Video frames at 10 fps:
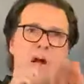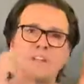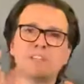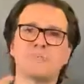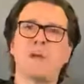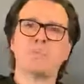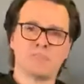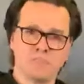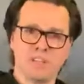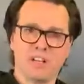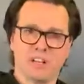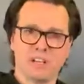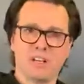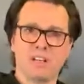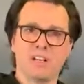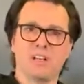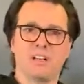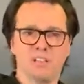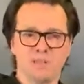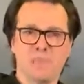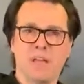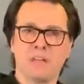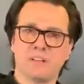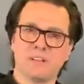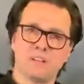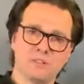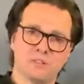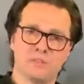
the windswept feeling, and it's better